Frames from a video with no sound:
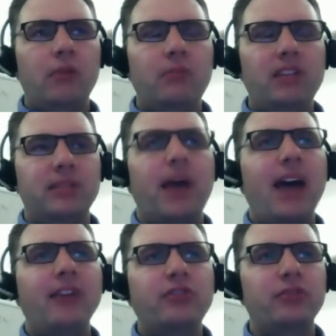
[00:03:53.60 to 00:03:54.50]
gets
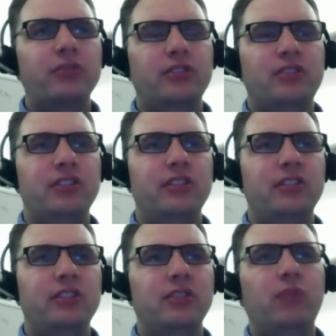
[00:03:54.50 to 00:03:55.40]
past those
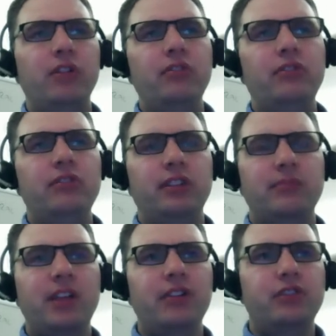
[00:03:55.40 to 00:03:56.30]
statistics, and while UCS
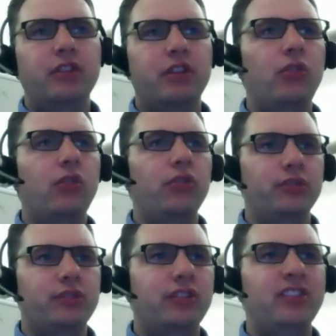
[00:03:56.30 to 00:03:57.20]
Manager can hold those
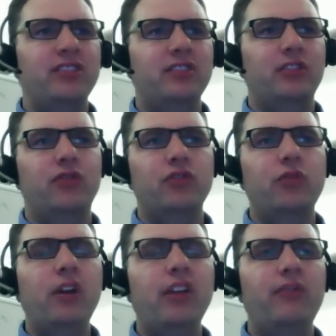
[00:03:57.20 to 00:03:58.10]
statistics for
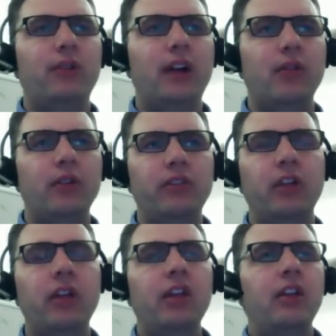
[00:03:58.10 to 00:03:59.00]
24 hours,
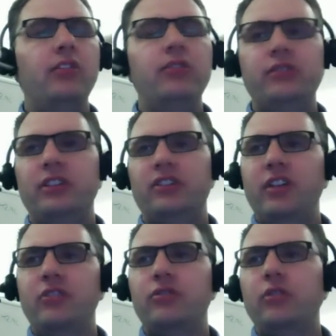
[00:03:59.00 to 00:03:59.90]
UCS Central